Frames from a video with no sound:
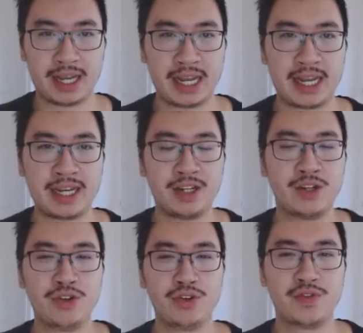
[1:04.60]
a
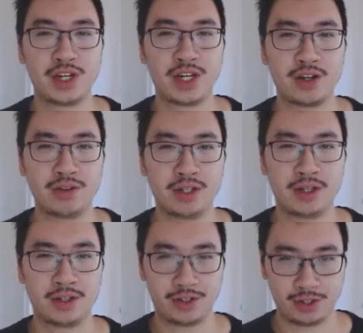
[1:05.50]
new video
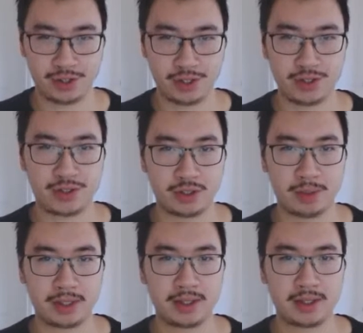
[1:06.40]
to YouTube.
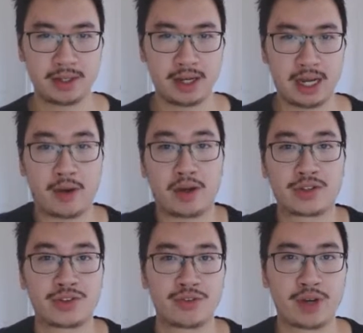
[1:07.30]
I would
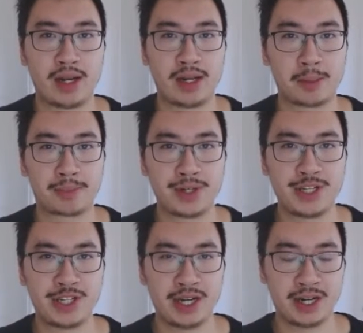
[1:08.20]
also greatly
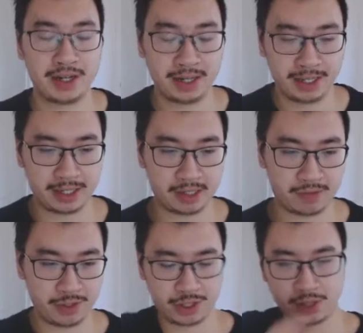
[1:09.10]
appreciate it if
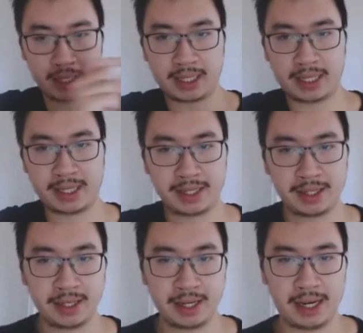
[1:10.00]
you show a like
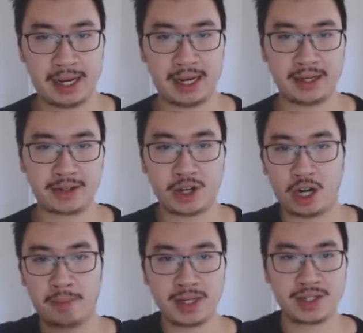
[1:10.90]
and
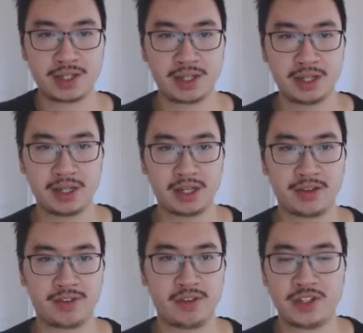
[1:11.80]
comment if
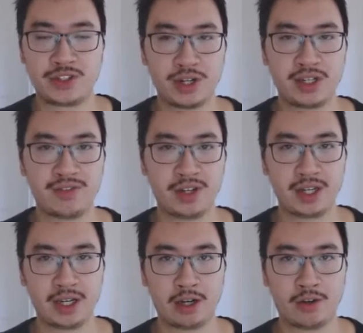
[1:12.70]
you enjoyed the
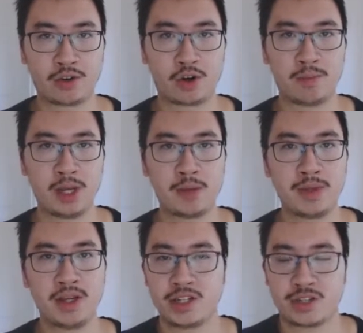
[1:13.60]
video, or maybe
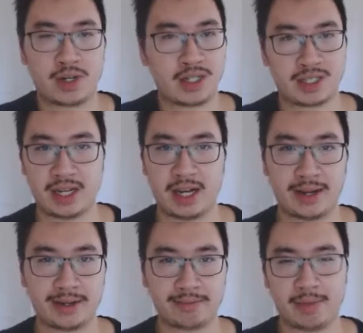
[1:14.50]
you just want to say hi.
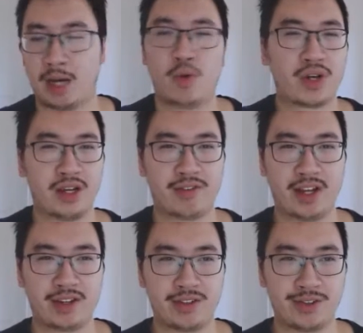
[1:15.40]
I'm okay with
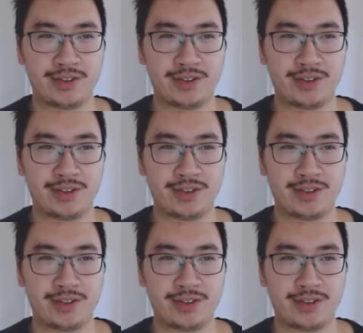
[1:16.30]
that too.